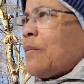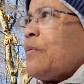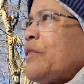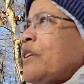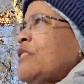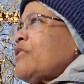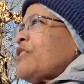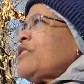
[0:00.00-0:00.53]

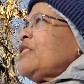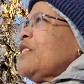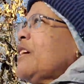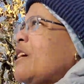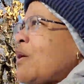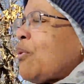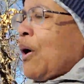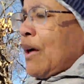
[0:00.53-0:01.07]
this
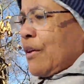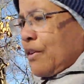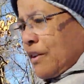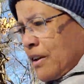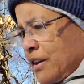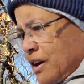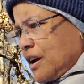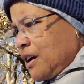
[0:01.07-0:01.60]
rather
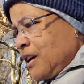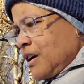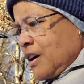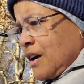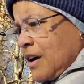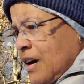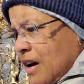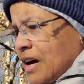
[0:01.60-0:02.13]
than
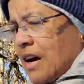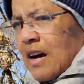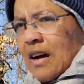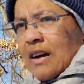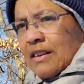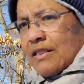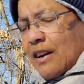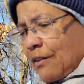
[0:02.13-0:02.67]

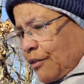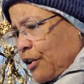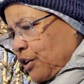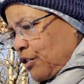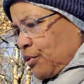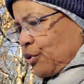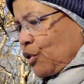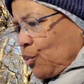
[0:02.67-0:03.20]
suffering
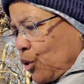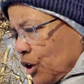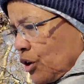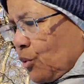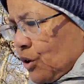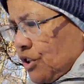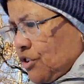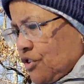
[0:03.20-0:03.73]
through the winter,
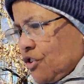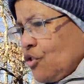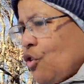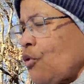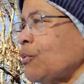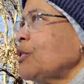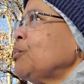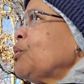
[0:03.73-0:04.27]
which is
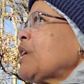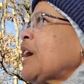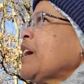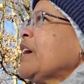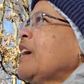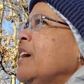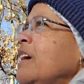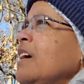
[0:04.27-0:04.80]
normally what I
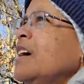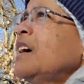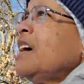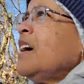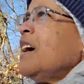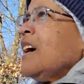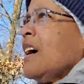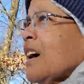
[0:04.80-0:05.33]

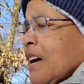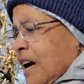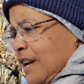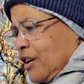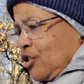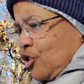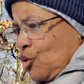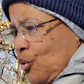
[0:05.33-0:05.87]
kind
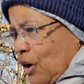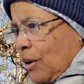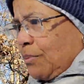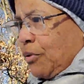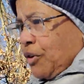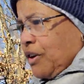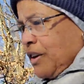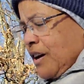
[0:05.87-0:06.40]
of do, where I
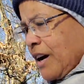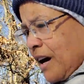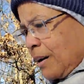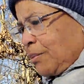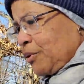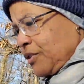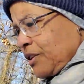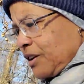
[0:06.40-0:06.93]
put it
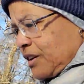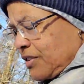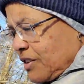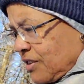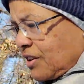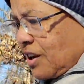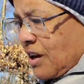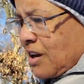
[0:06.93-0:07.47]
up with it
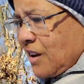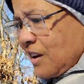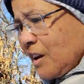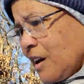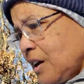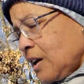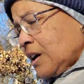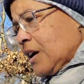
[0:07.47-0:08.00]
because
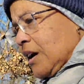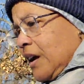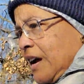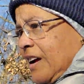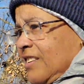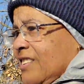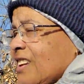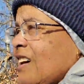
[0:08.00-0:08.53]

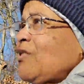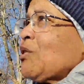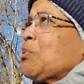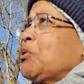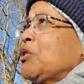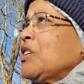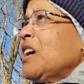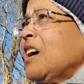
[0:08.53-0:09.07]
it's
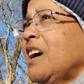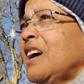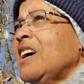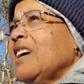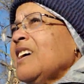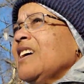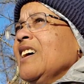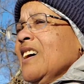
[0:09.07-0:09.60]
inevitable.
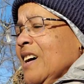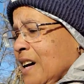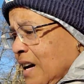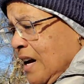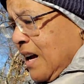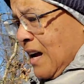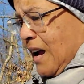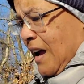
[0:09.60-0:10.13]

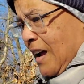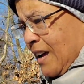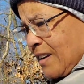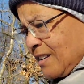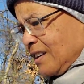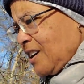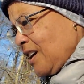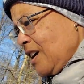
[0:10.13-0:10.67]
And